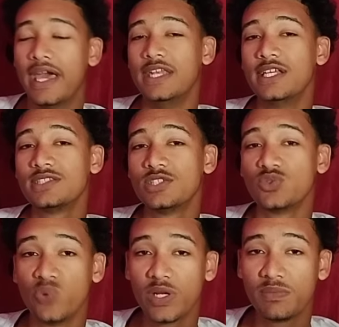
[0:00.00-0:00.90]
And this
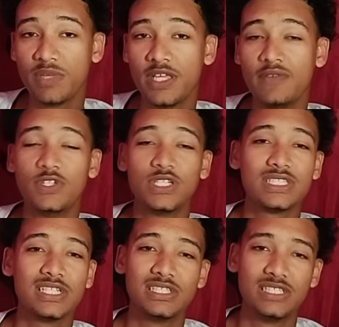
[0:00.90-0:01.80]
is with me even
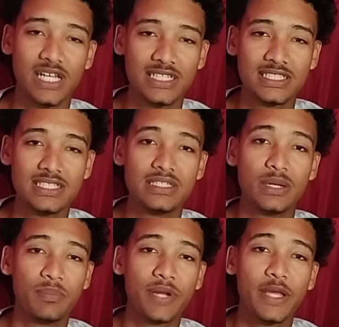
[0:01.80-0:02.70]
just adjusting
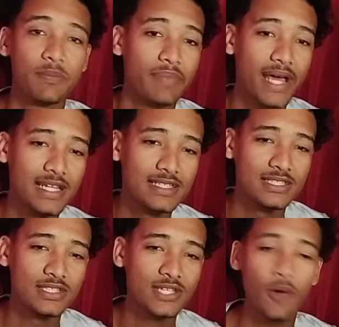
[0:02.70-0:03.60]
the brake
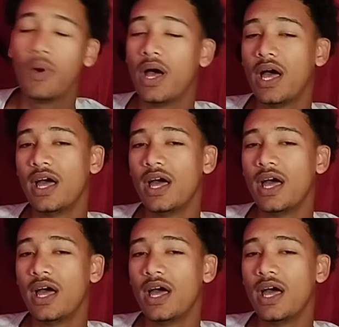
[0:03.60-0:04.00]
balance. So